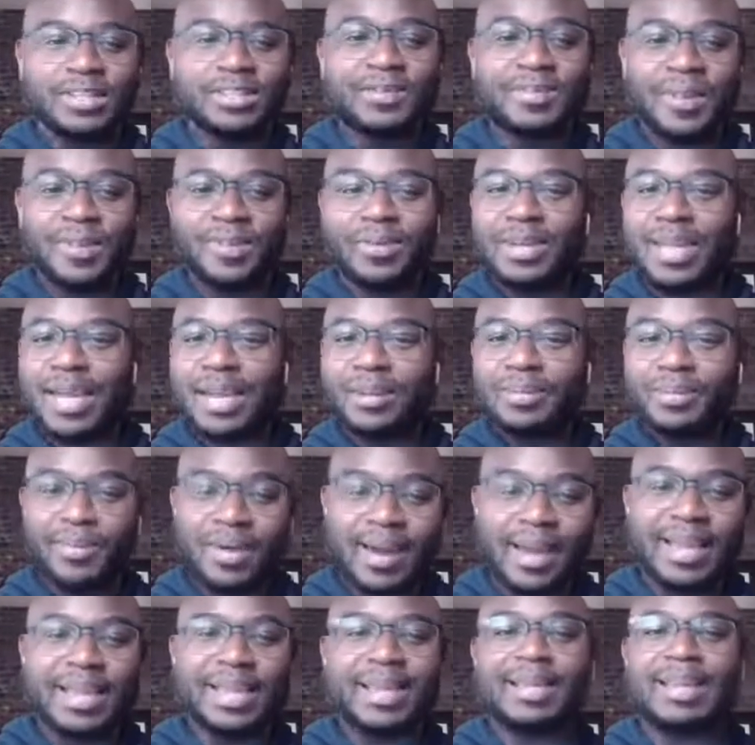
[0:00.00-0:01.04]
people like
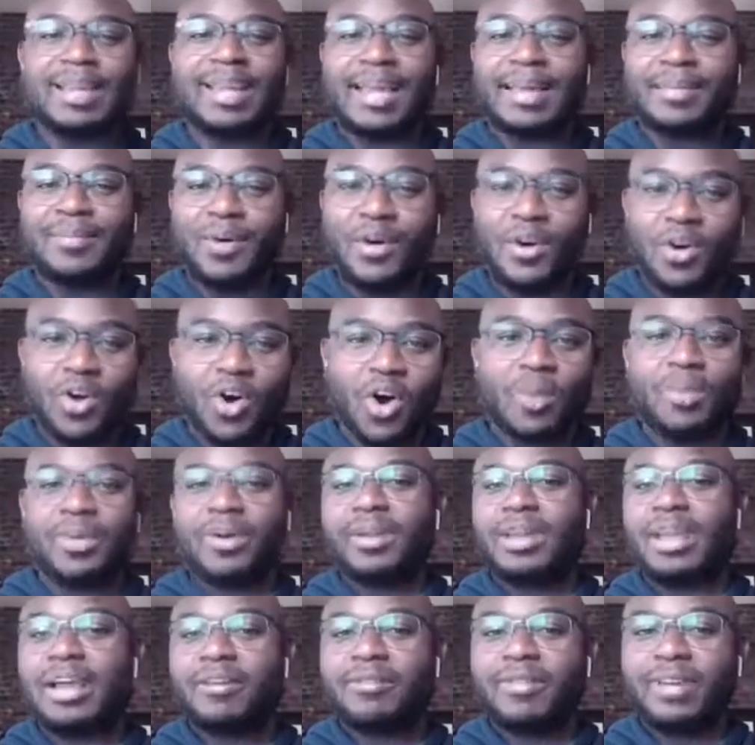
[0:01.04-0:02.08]
Brian, like Mark Harbert,
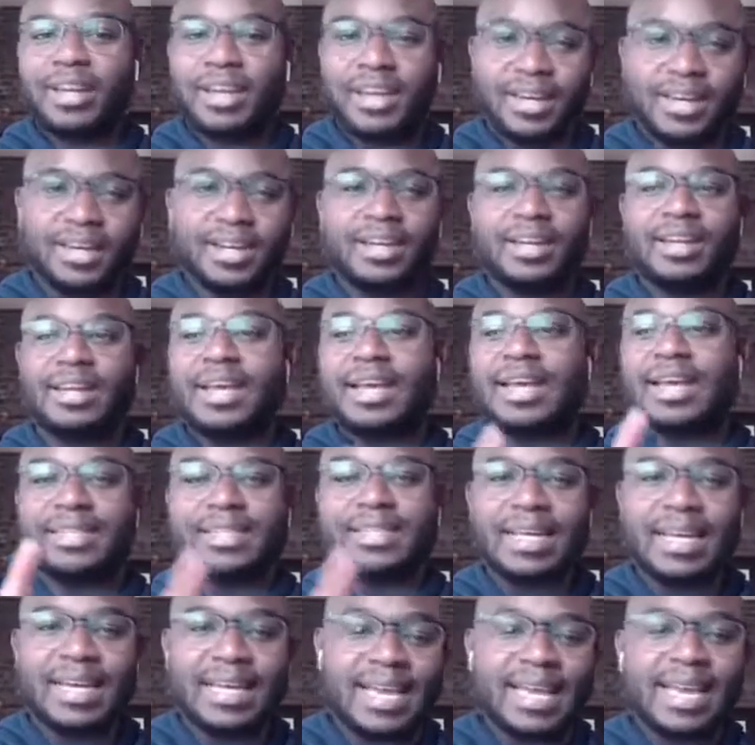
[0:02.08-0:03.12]
like Ray Higdon, like
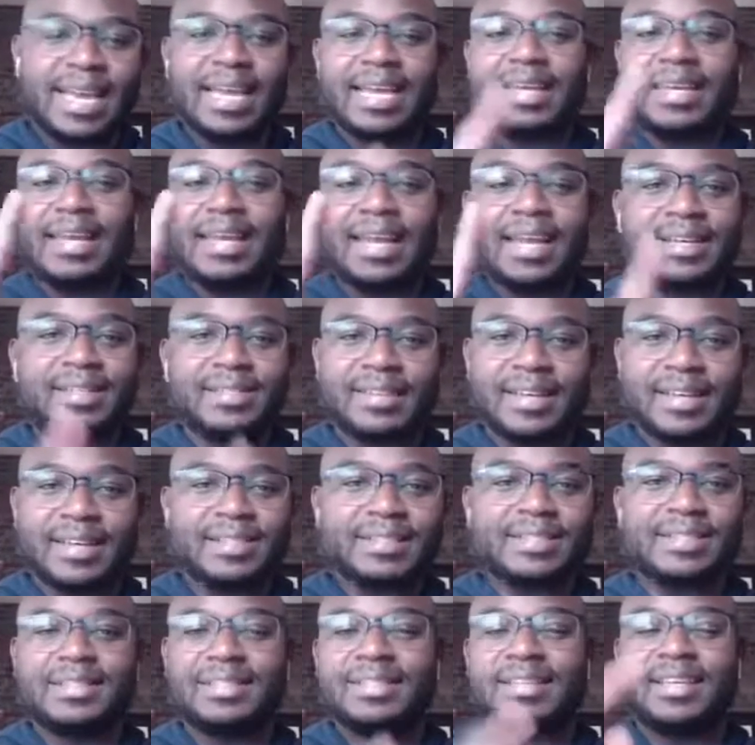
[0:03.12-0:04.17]
Diane, like
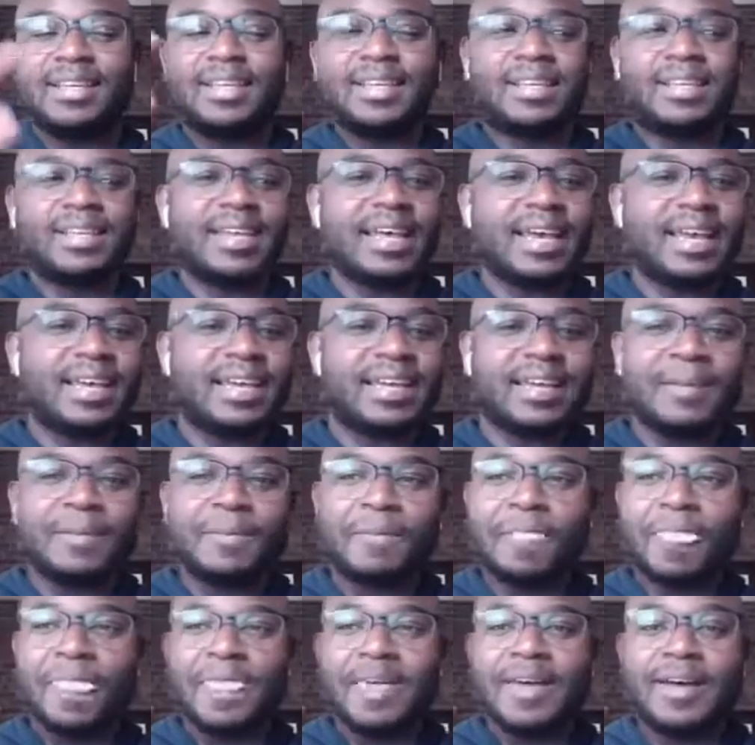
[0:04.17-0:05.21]
Justice Egan, like
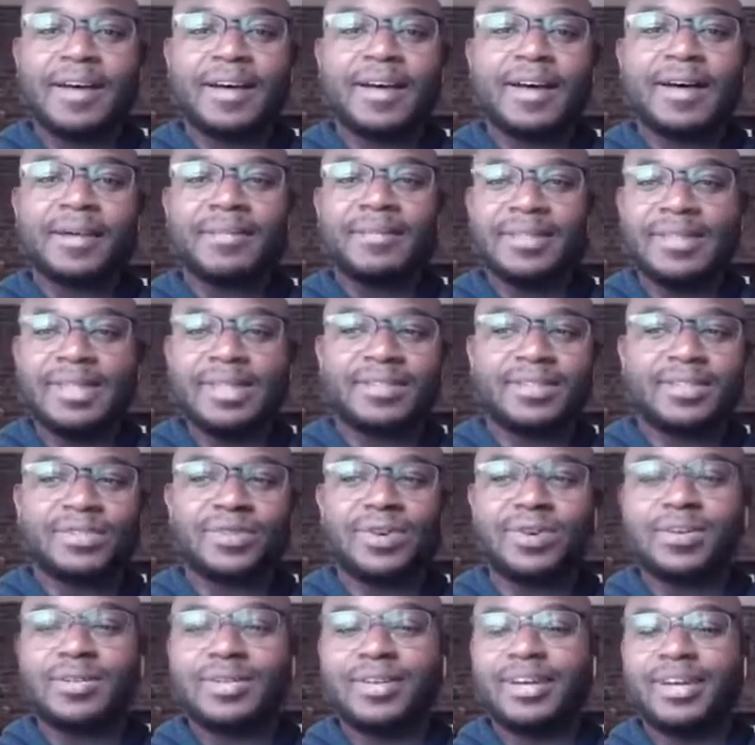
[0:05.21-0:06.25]
Lisa
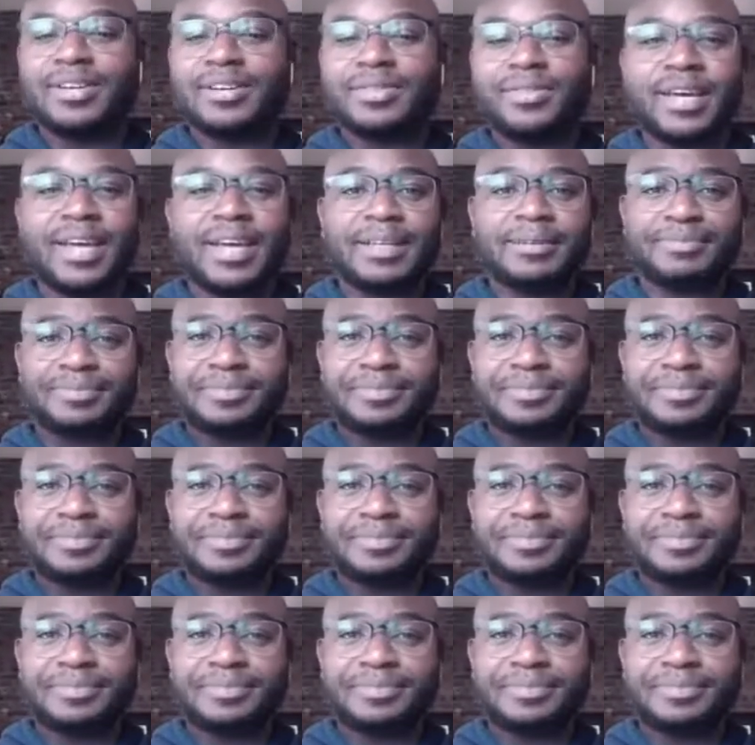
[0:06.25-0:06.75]
Torres, right?